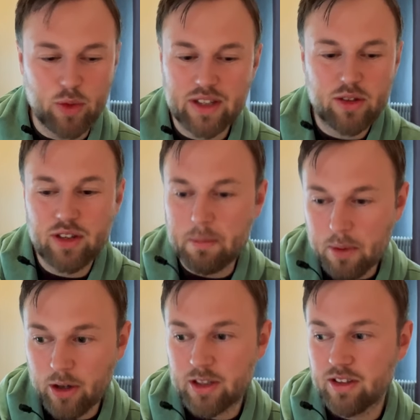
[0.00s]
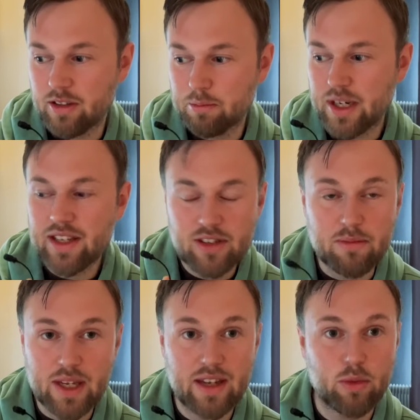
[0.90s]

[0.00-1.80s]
what could a partner bring to me?